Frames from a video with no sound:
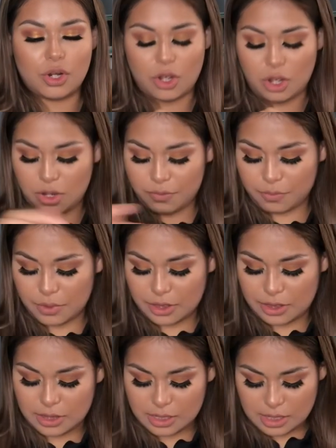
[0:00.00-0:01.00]
off with
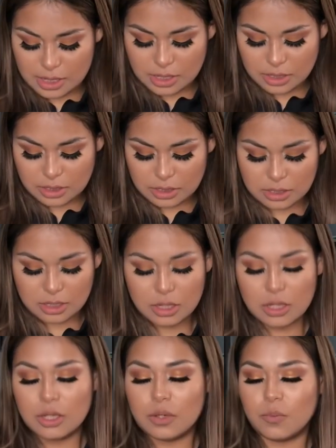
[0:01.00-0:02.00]
this,
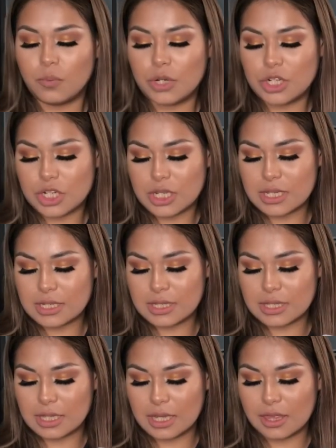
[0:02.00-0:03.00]
which is
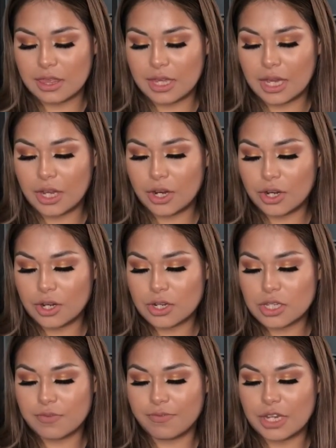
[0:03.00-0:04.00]
the
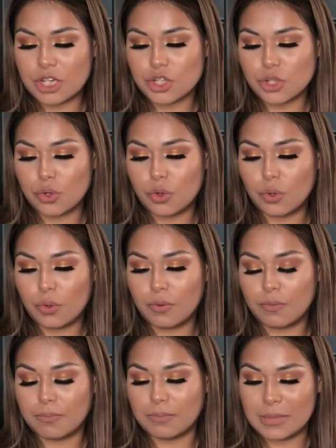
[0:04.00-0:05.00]
Thayer's Facial
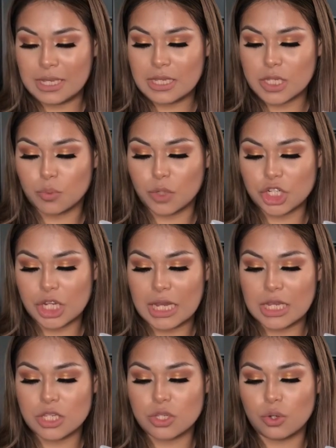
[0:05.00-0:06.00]
Mist Witch
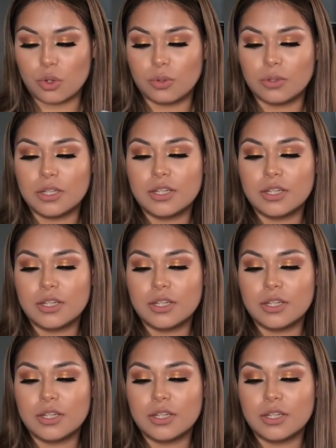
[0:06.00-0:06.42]
Hazel